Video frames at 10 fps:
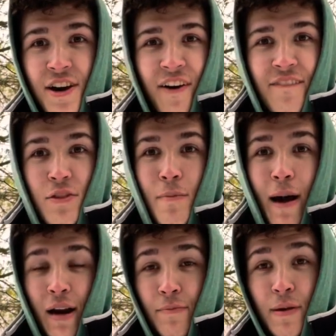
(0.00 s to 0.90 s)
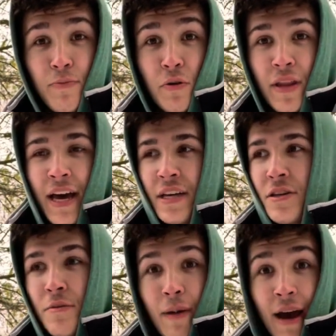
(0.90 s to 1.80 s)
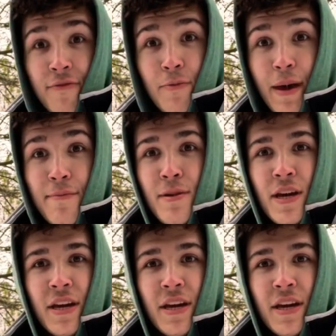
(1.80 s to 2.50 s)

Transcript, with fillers: of the amount of people that could buy from them